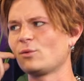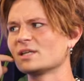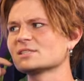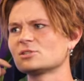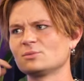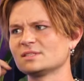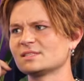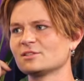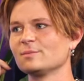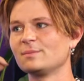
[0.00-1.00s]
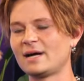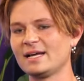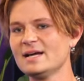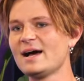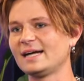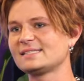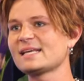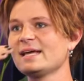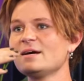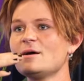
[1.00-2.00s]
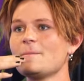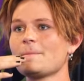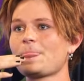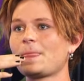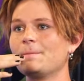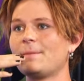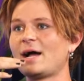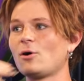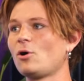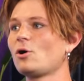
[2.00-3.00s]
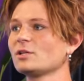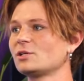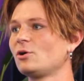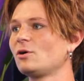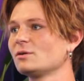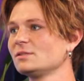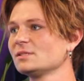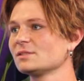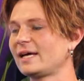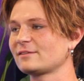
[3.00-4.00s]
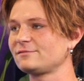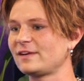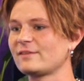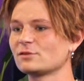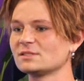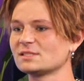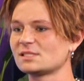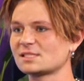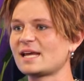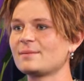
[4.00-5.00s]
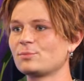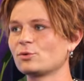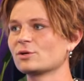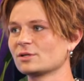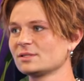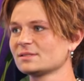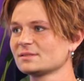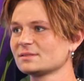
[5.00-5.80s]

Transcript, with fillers: watched so much Zero. But I'd say a good team. My all in all like favorite skateboarder